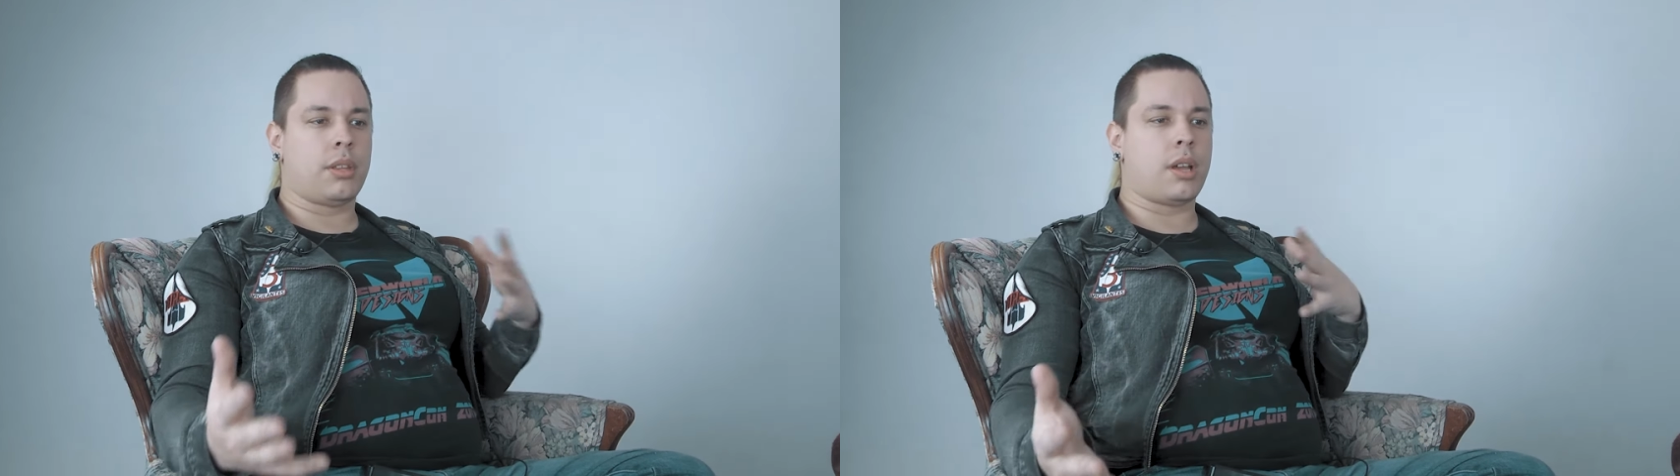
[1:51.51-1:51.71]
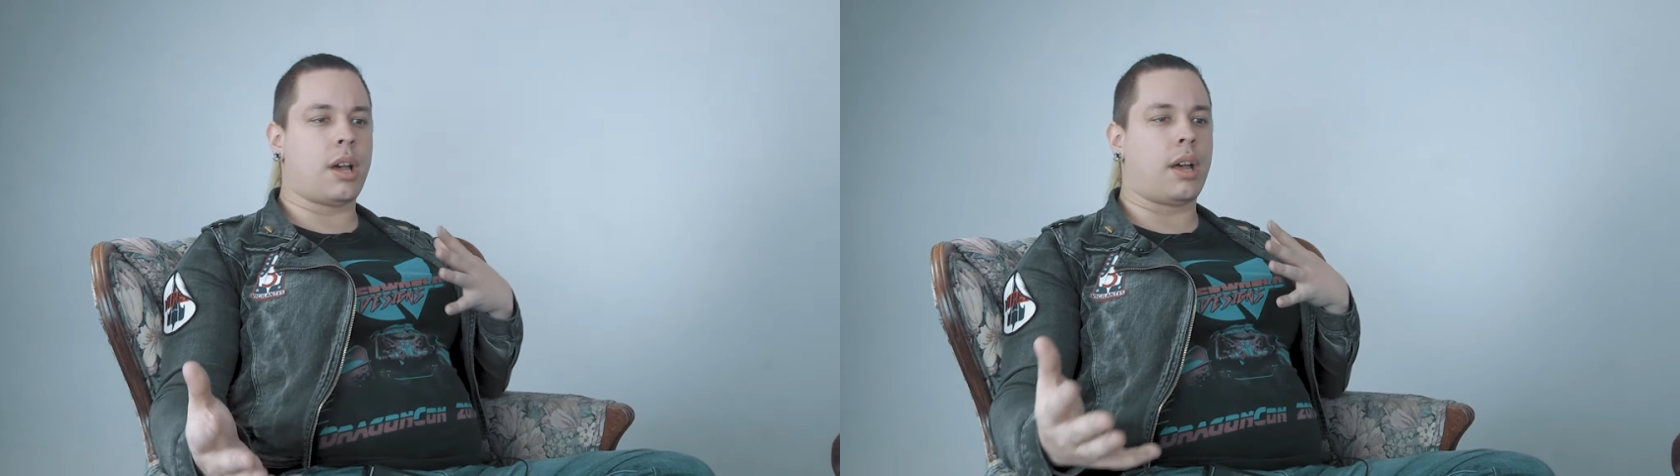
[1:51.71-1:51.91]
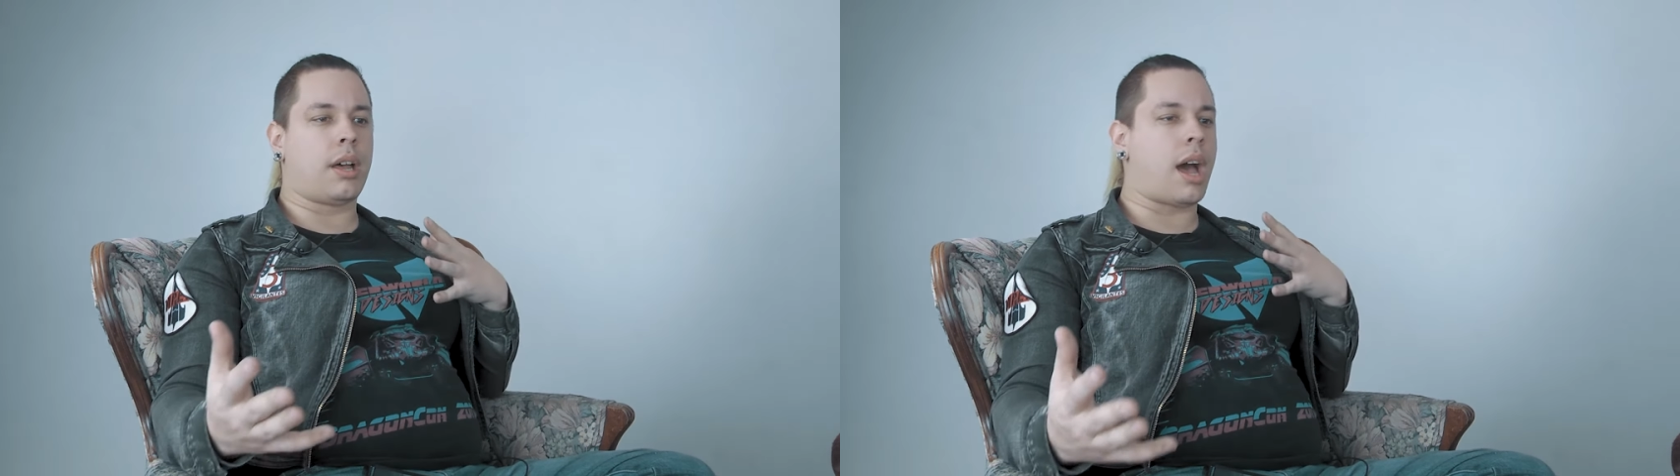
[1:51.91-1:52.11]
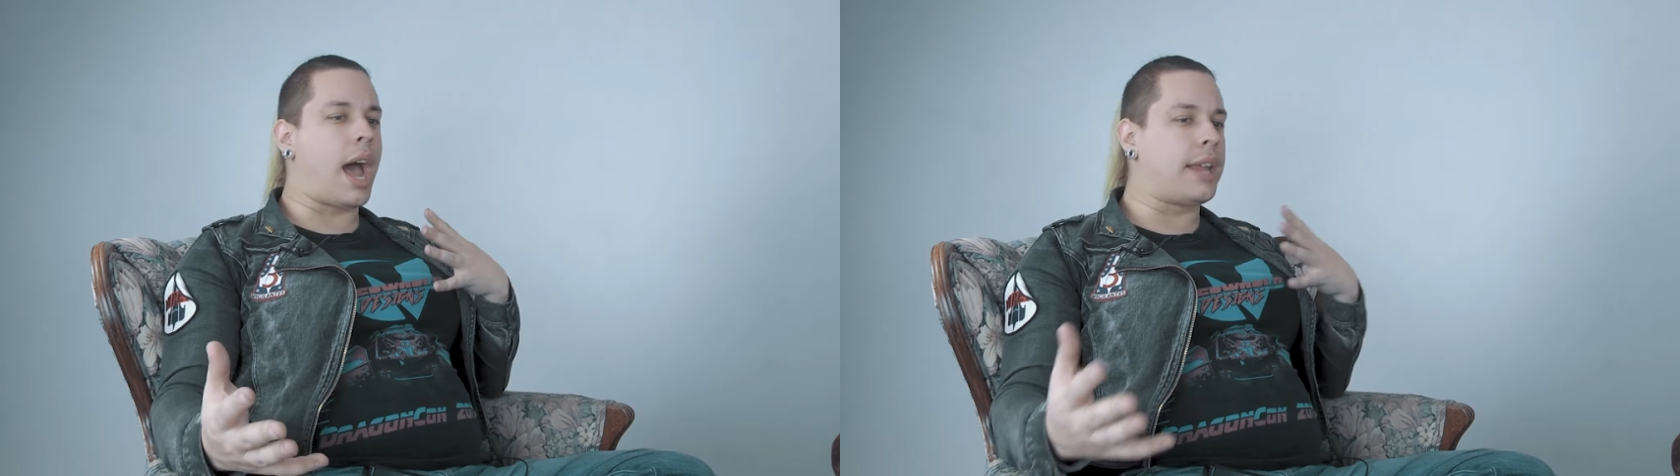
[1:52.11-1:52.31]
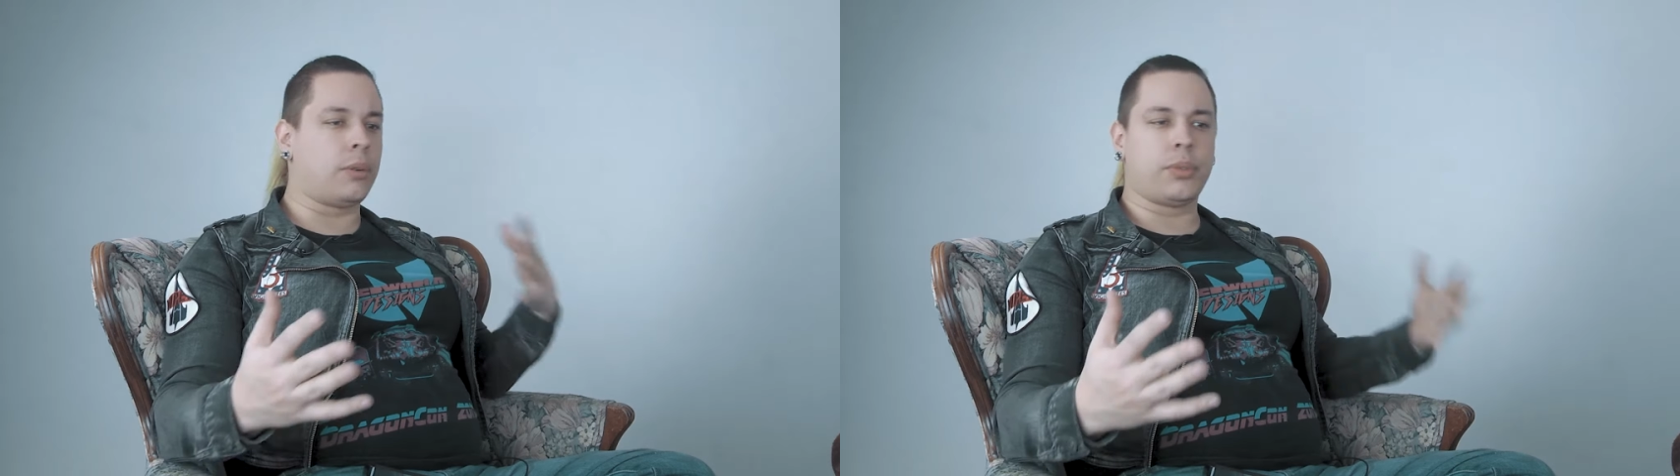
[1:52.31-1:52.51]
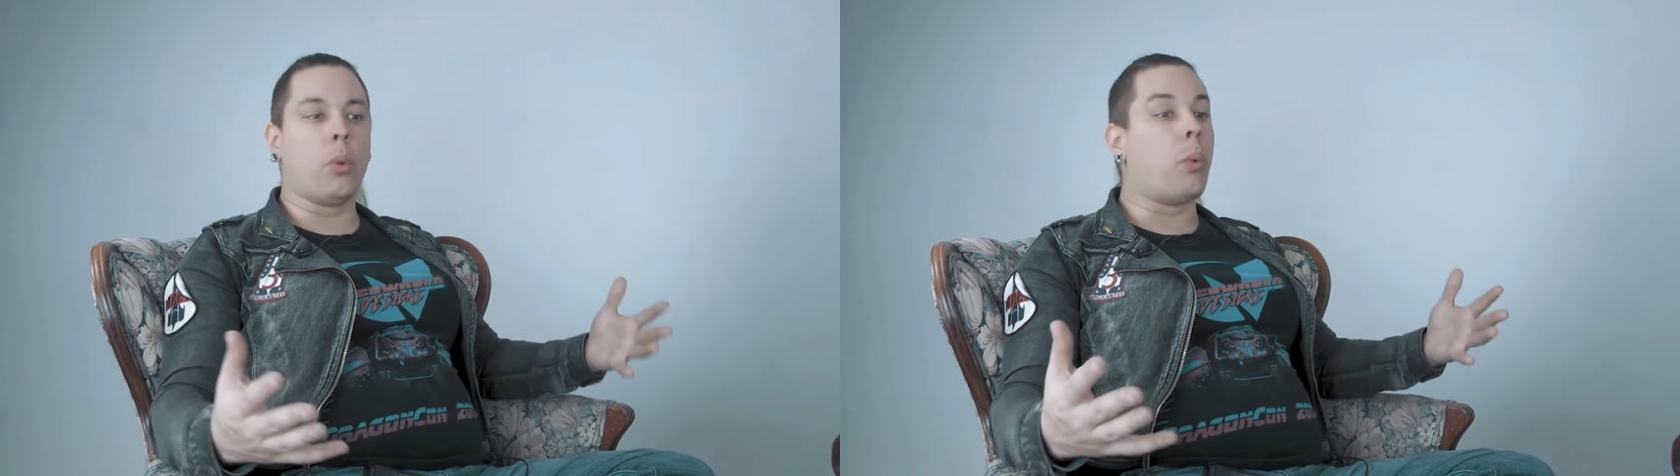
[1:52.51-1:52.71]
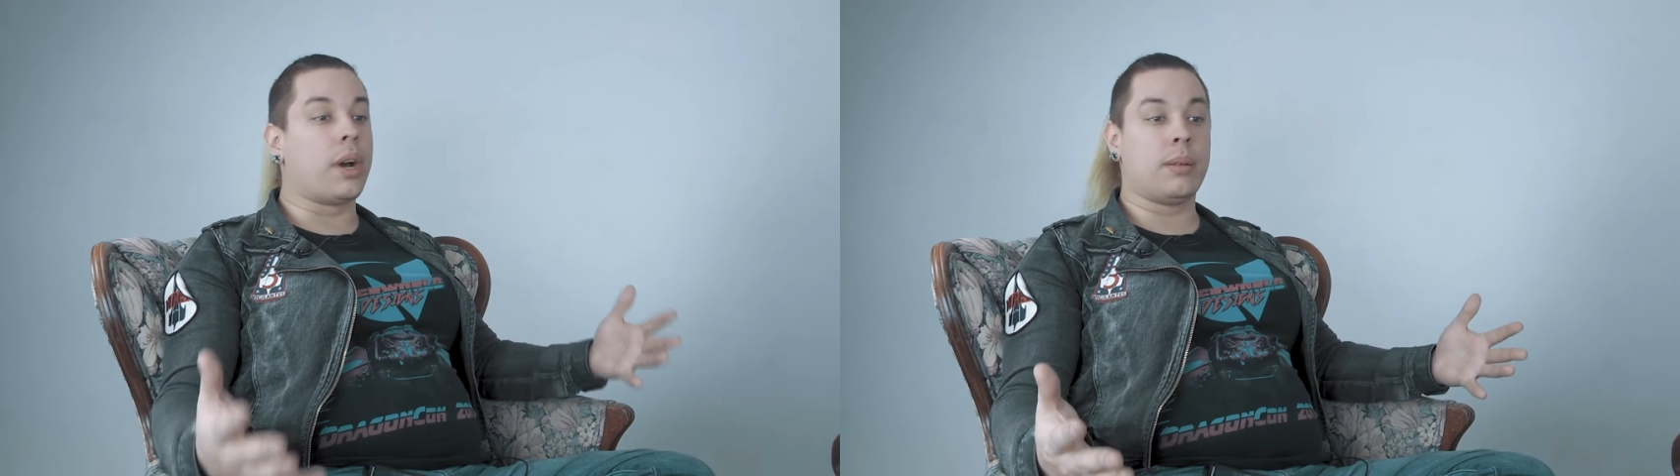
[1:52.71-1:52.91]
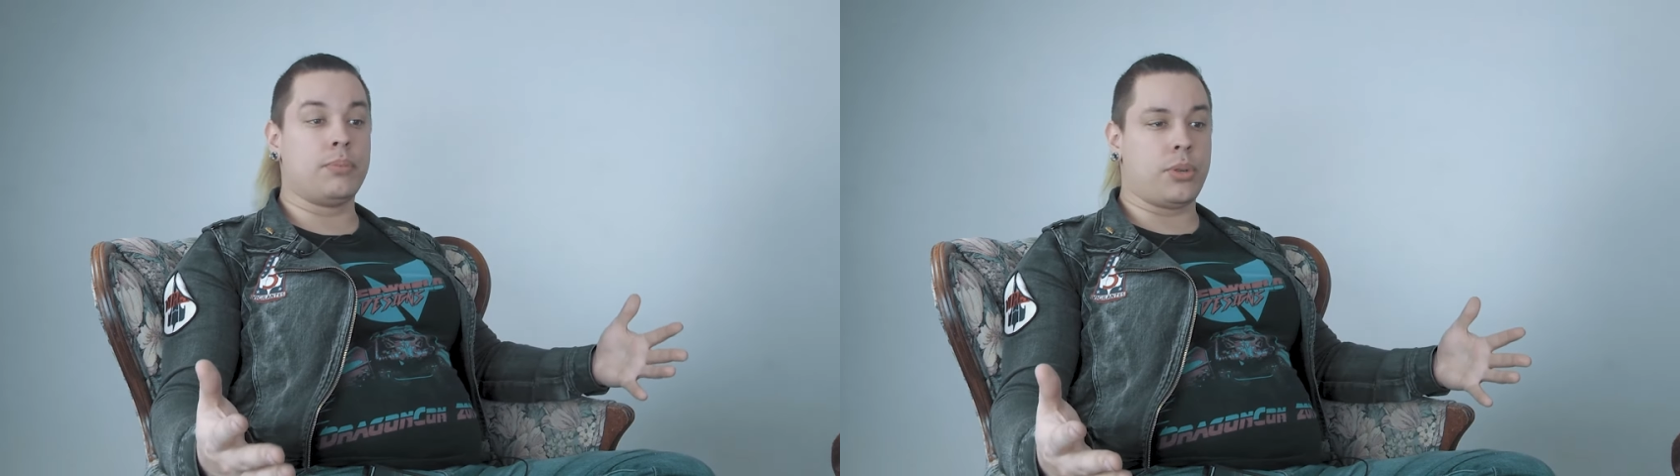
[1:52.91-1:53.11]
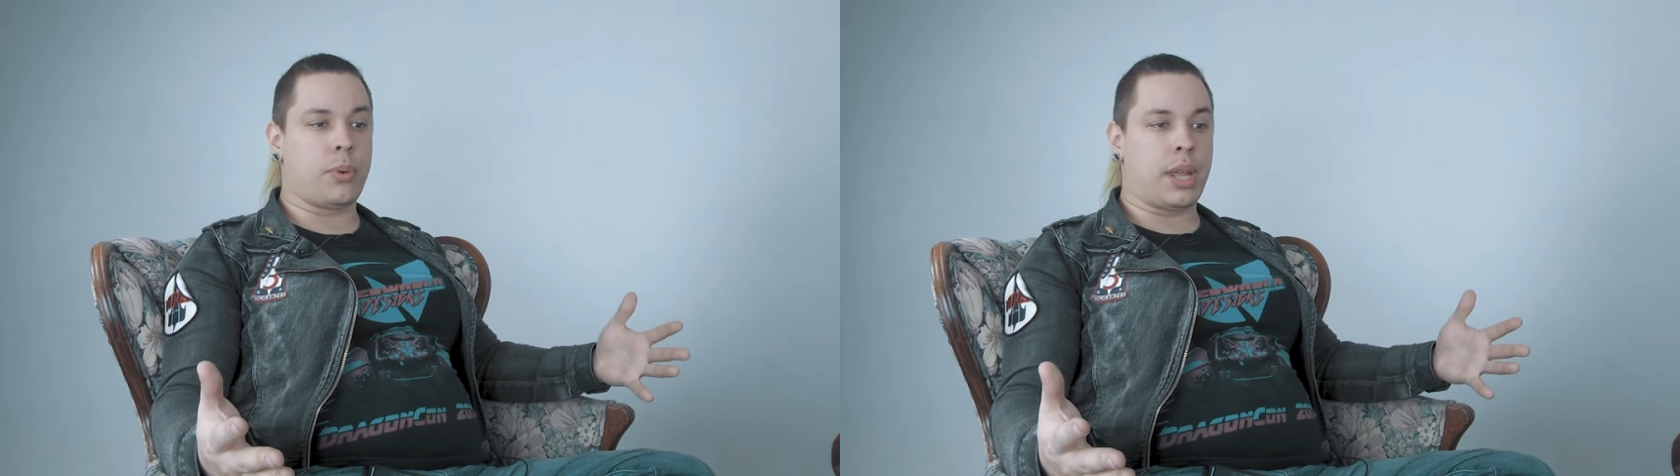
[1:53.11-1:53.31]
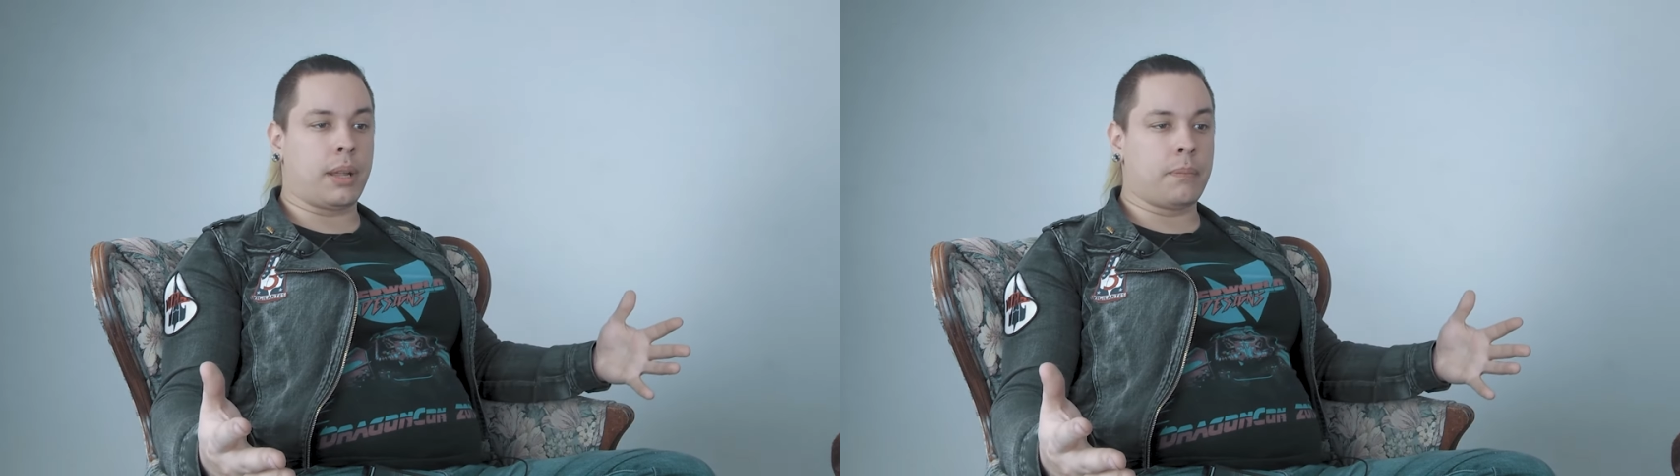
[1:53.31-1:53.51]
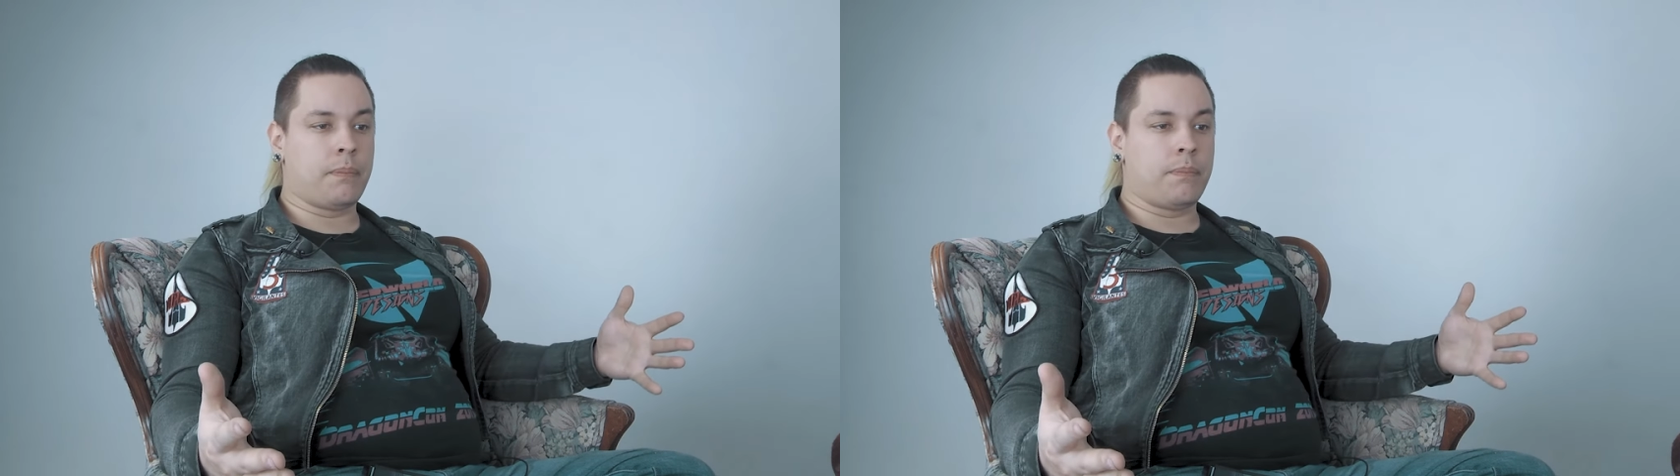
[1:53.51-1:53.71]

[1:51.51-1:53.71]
I don't know what I'm doing.